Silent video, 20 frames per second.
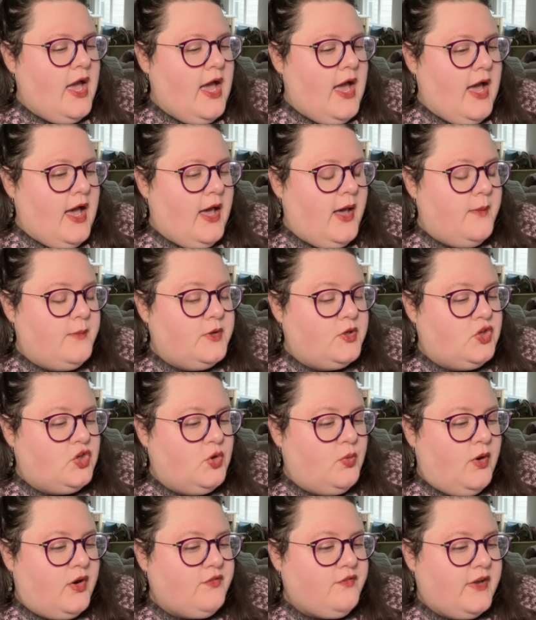Um,
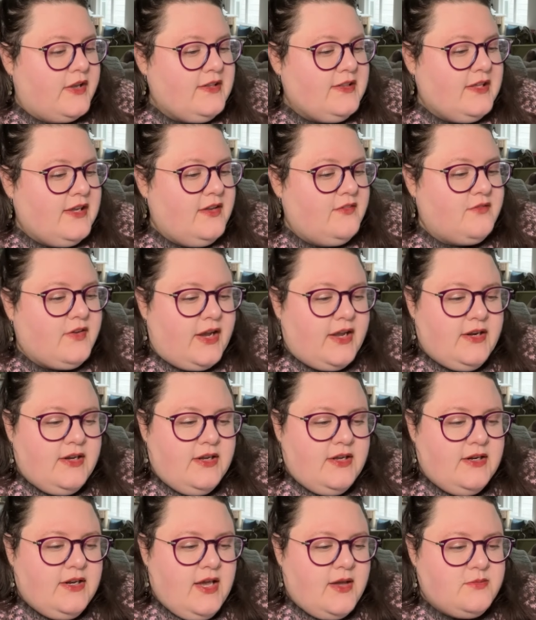You Are Fatally
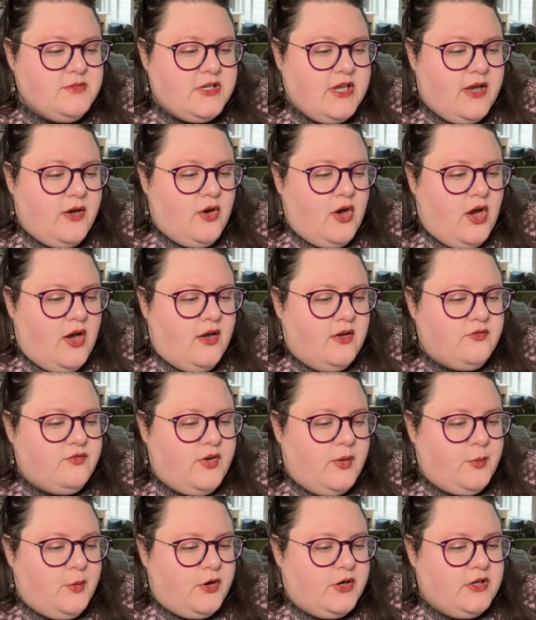Invited comes out on
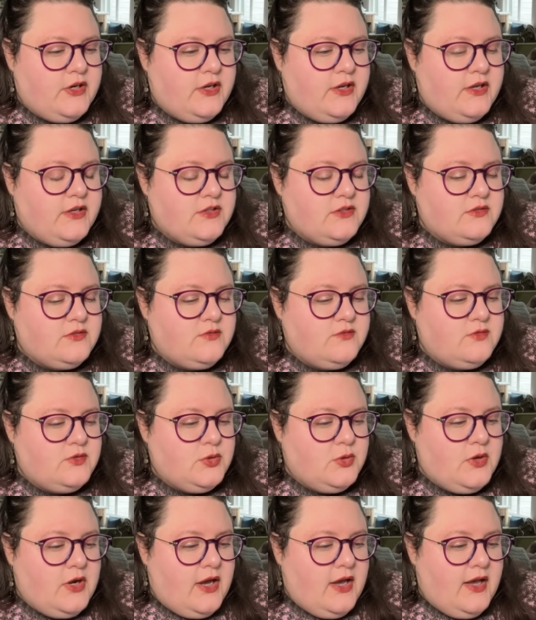February
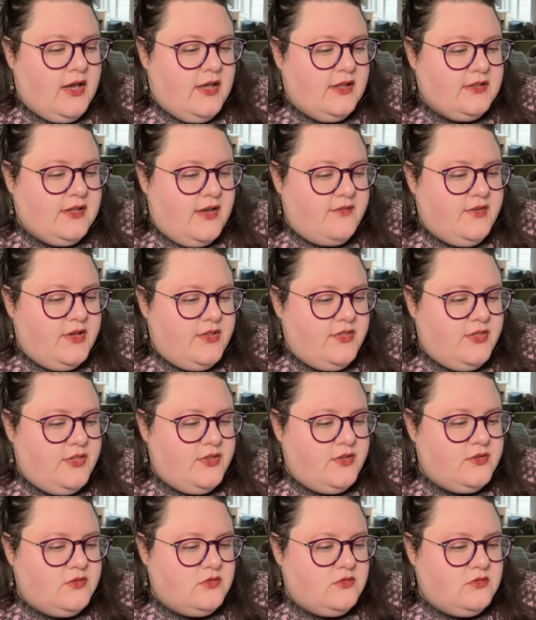uh,
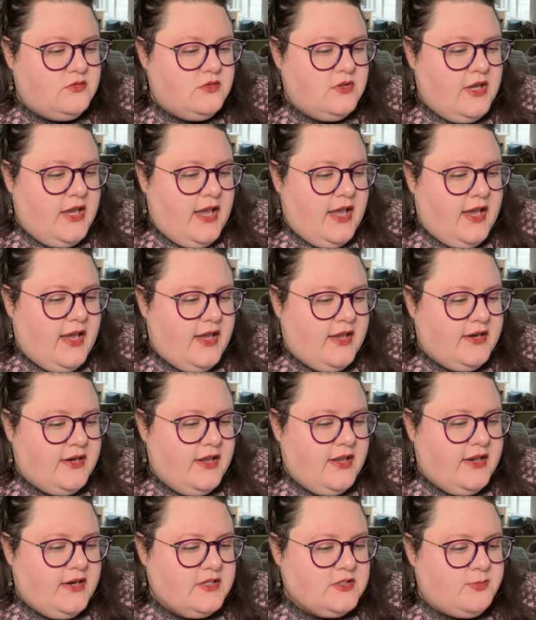eleventh, and
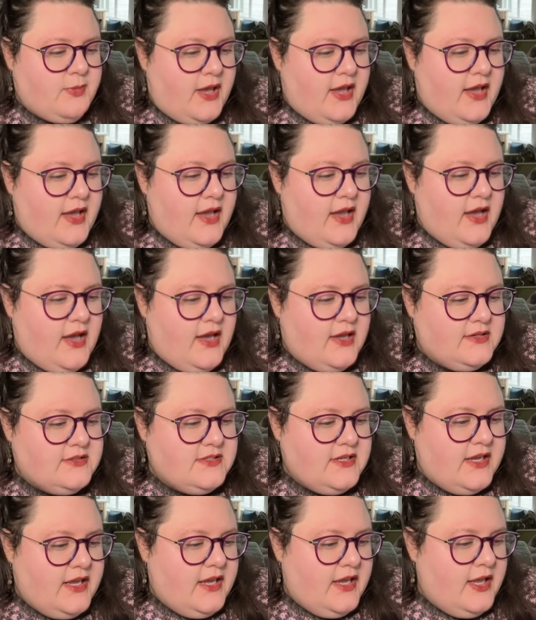it is by
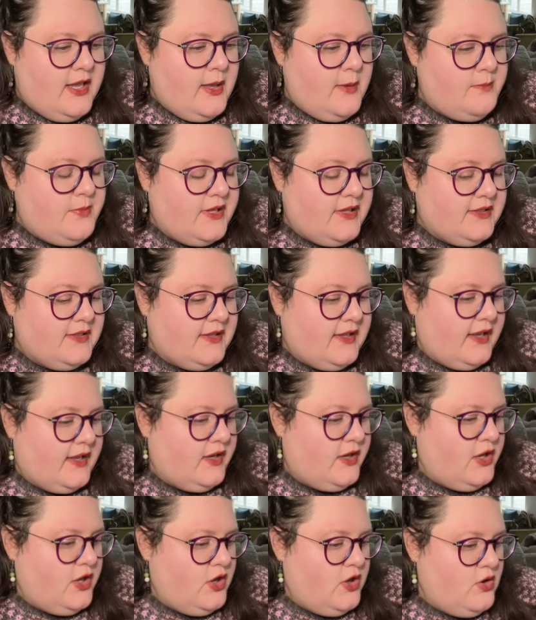Ande
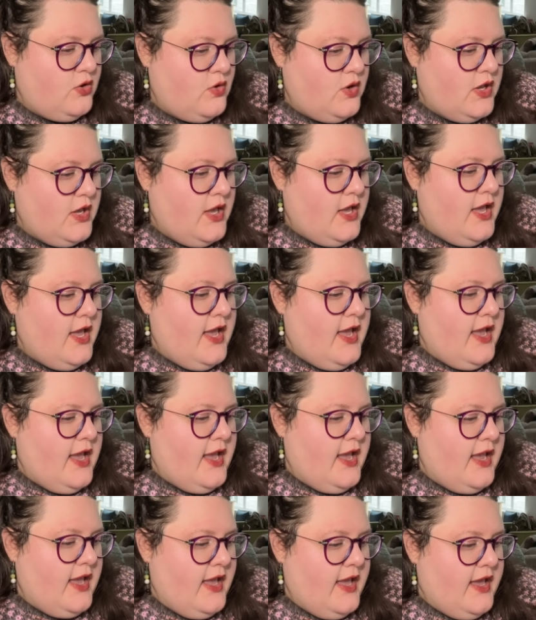Pelego.
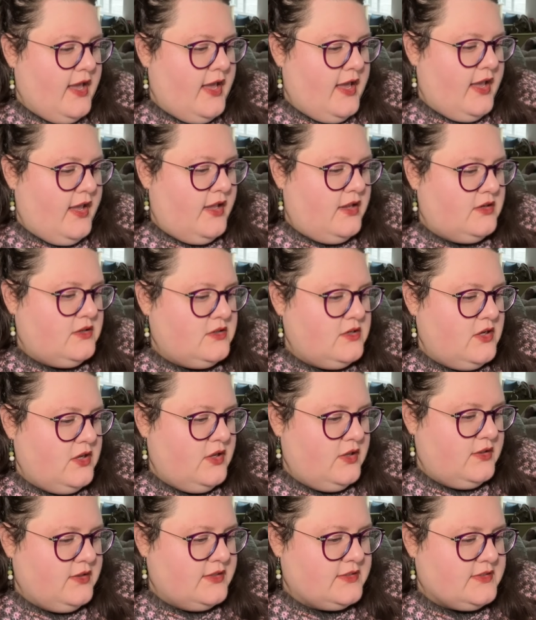And
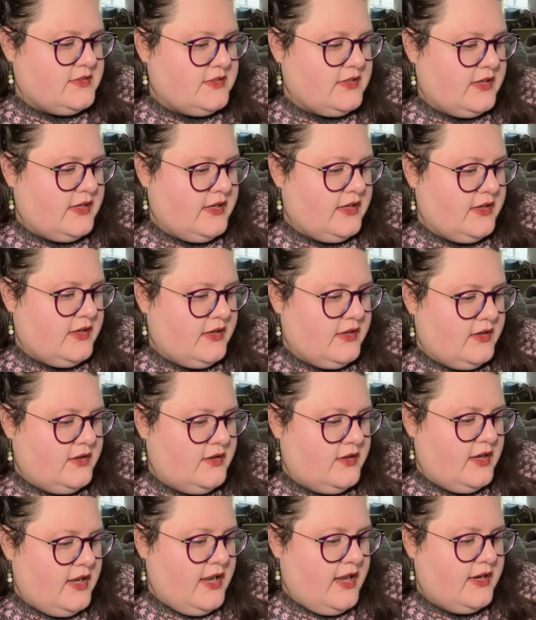let's see,
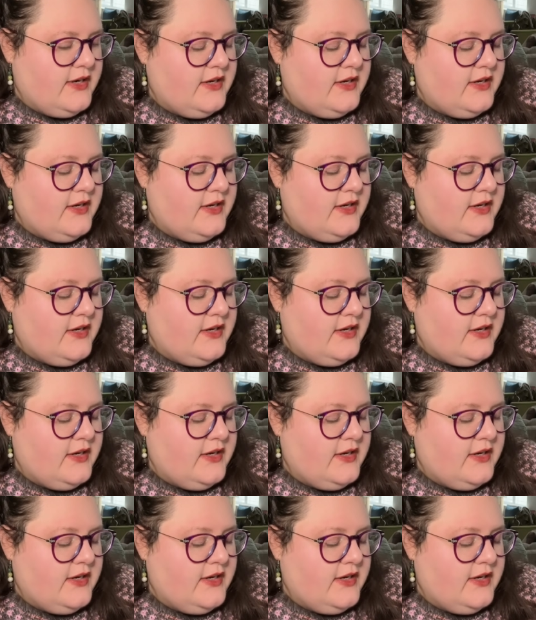An